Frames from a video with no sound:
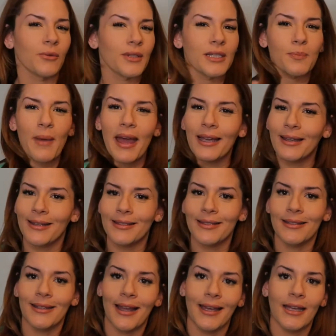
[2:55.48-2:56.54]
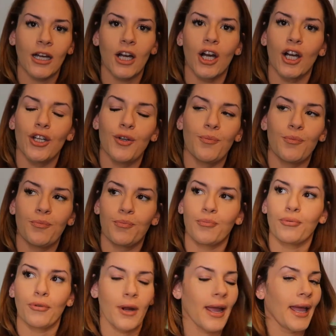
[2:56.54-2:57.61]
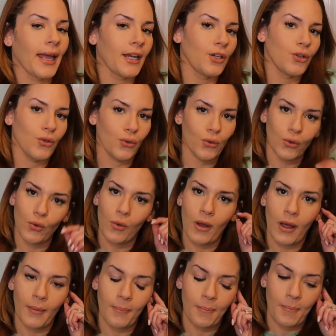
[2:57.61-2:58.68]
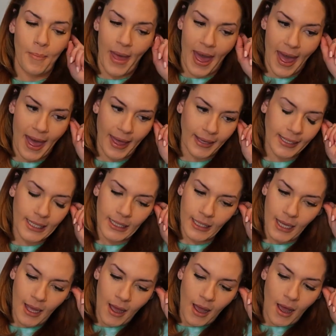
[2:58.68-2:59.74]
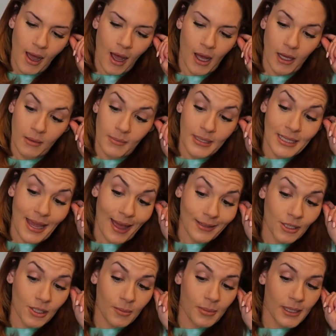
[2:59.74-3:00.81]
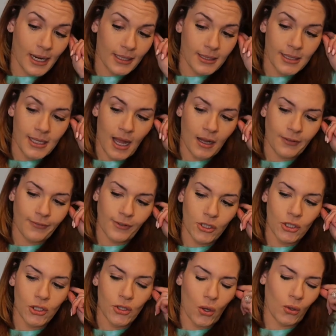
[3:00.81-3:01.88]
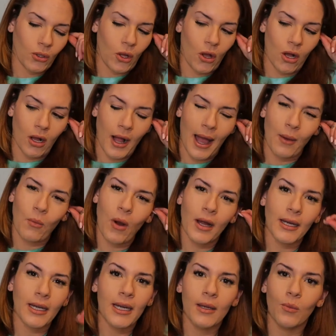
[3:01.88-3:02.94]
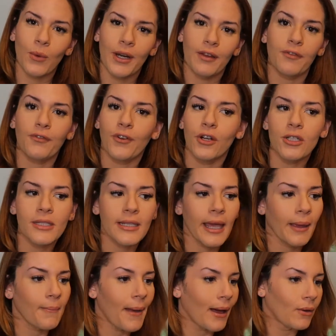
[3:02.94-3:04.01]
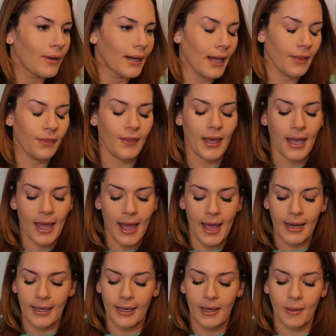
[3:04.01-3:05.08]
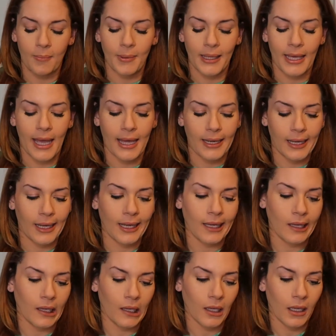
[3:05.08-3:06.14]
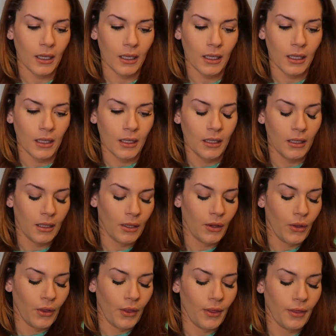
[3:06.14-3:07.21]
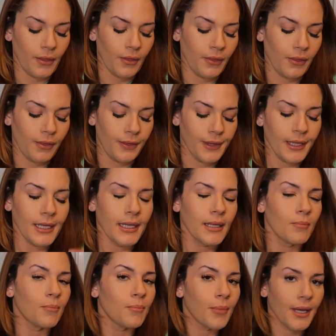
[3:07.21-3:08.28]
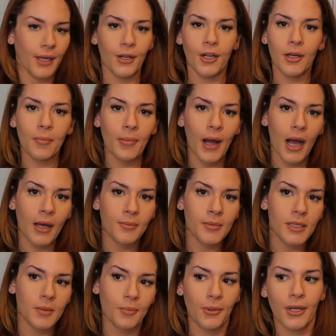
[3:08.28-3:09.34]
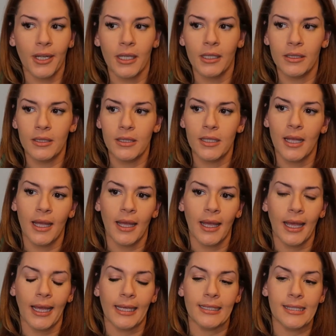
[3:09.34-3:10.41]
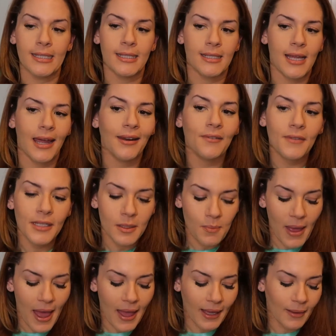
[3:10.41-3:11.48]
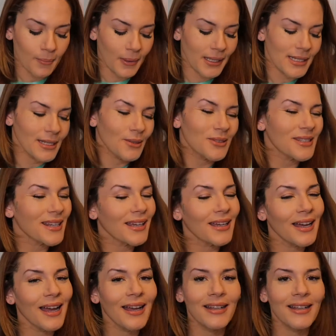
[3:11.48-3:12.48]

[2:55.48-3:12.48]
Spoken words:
this bag isn't like a brand new bag. It's actually been out of stock so long. I wanted it when it first came out, and I think I ended up getting the bigger Palm Springs instead of this bag, because I was like